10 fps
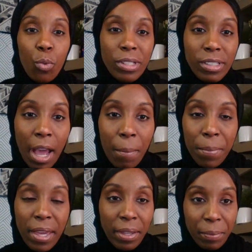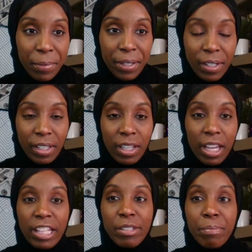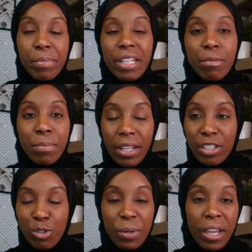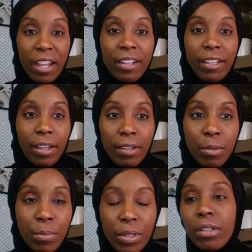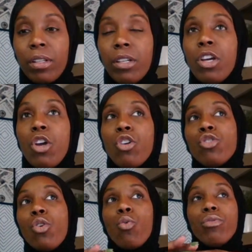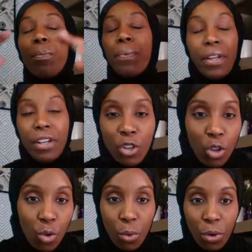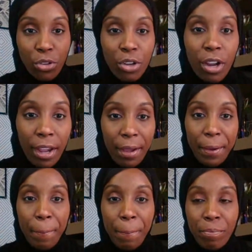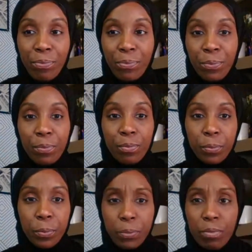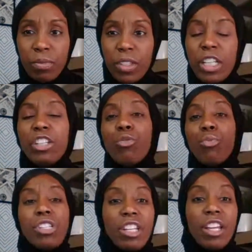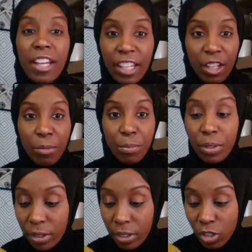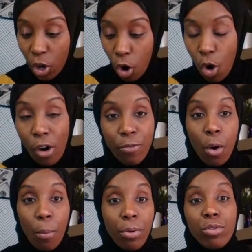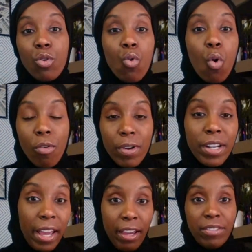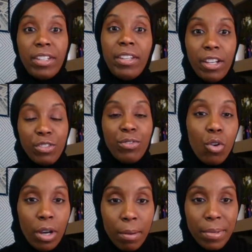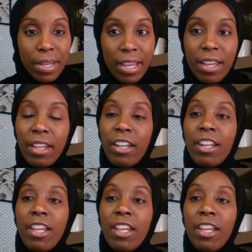is not making money. It's money management and accountability. So depending on where you're at, and the reason that accountability is hard for a person who already have the cash flow coming in